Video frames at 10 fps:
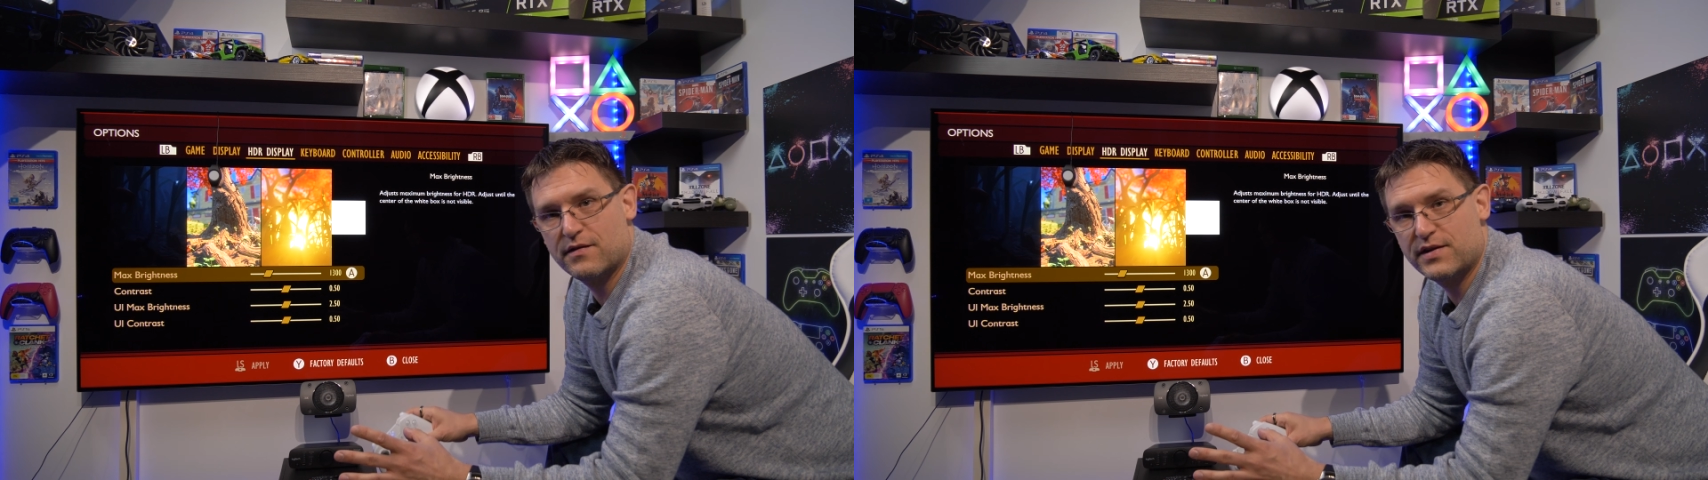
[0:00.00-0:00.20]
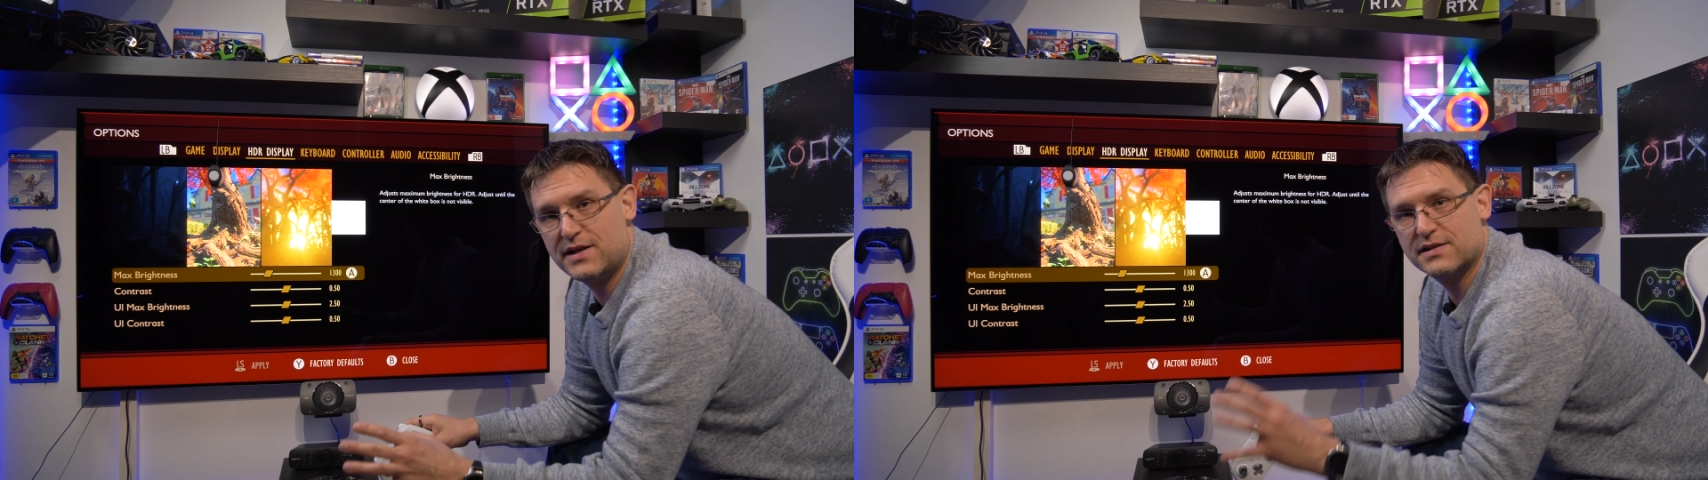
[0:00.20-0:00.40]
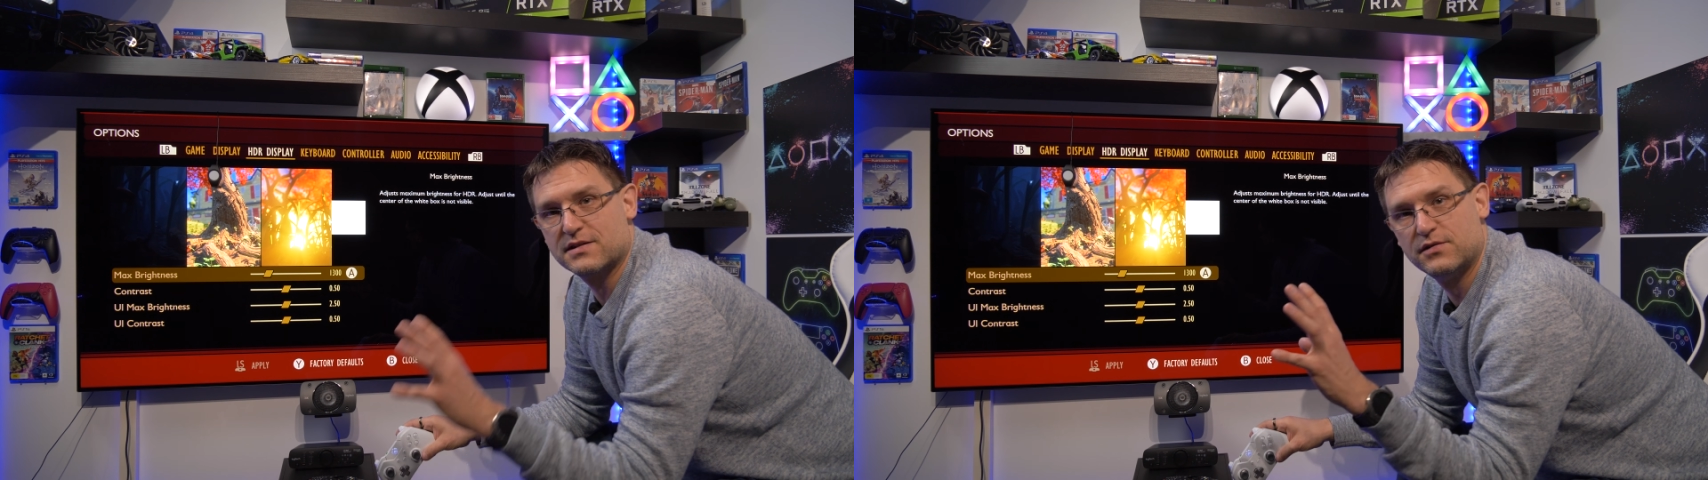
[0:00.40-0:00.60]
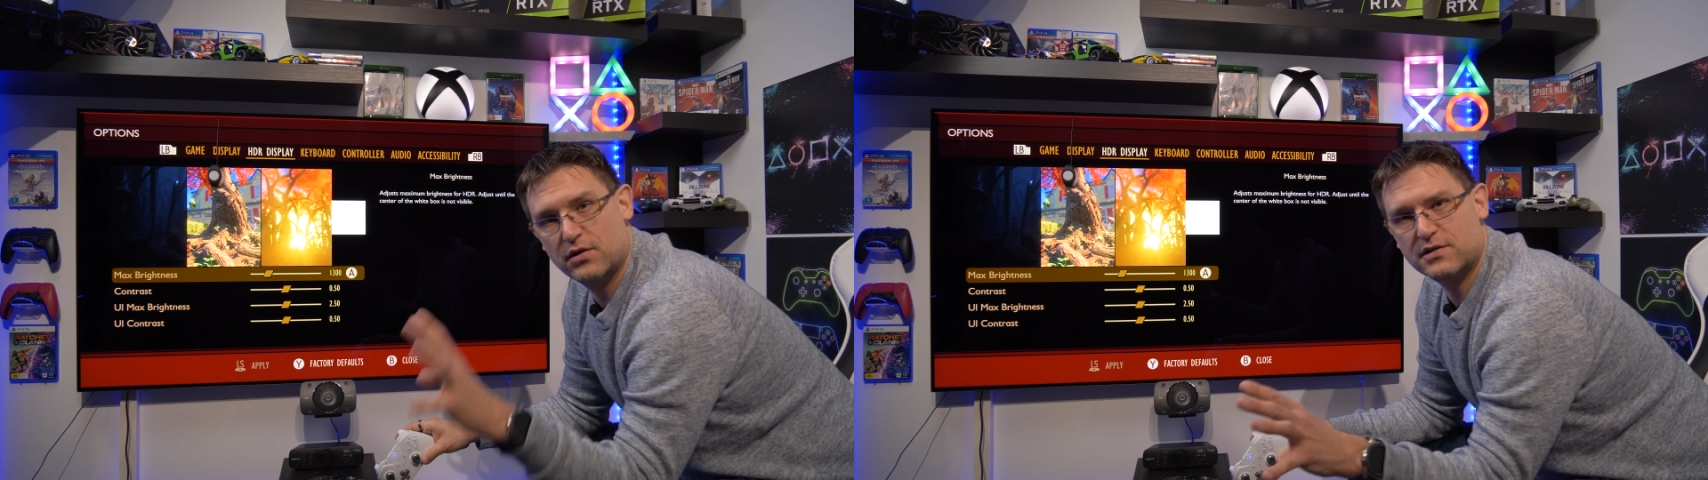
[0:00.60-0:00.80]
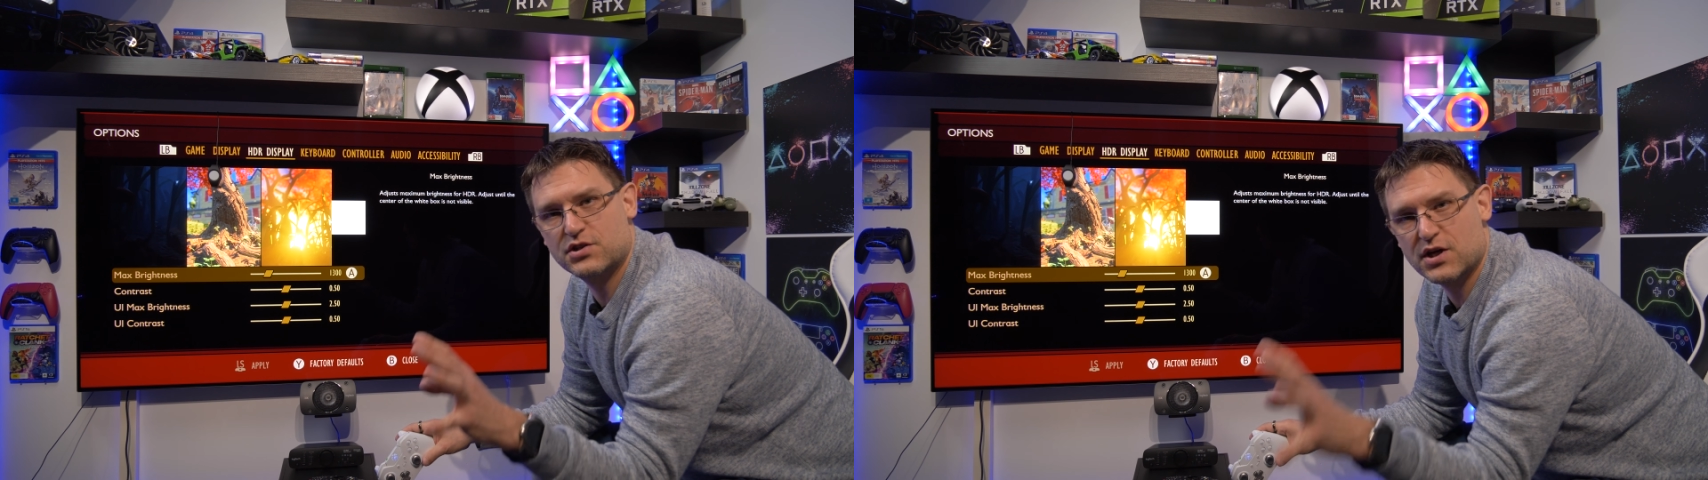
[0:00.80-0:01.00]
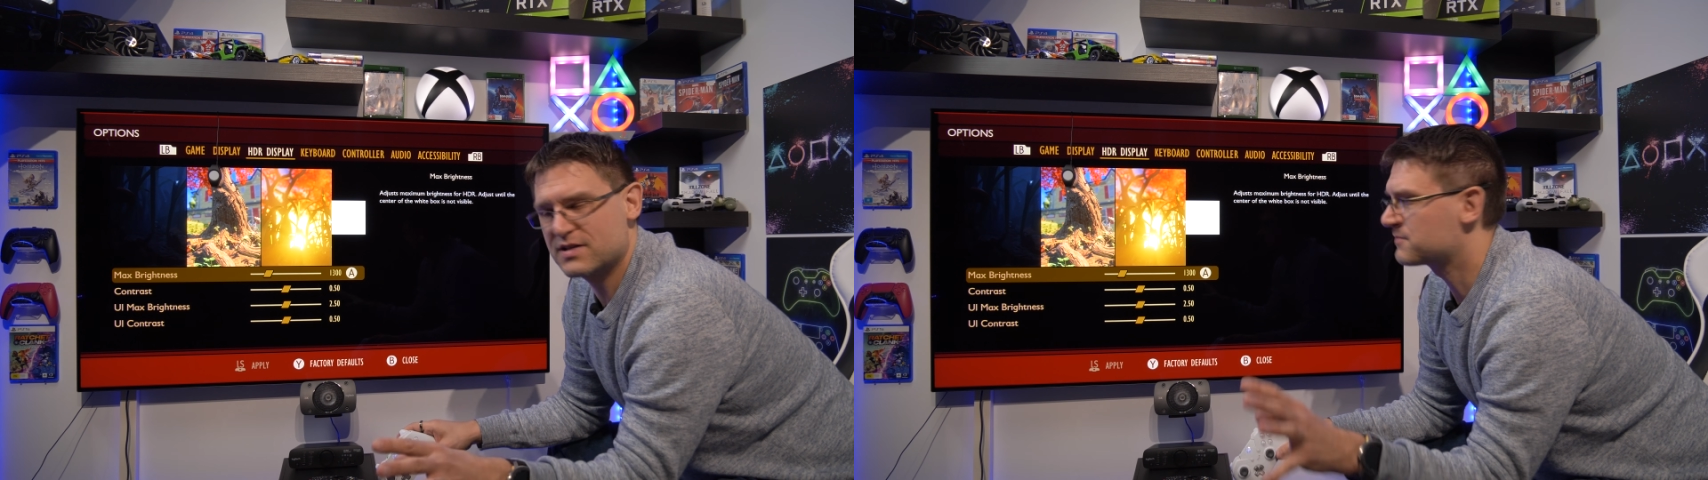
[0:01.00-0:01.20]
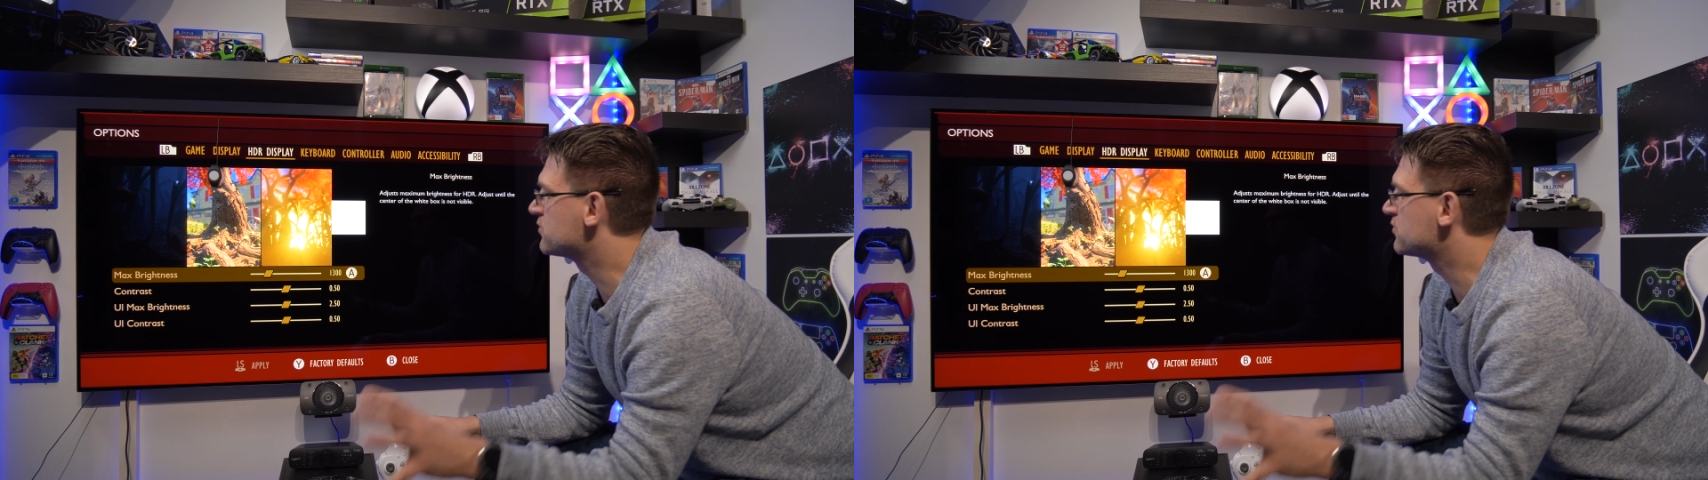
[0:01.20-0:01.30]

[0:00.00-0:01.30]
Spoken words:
things, not just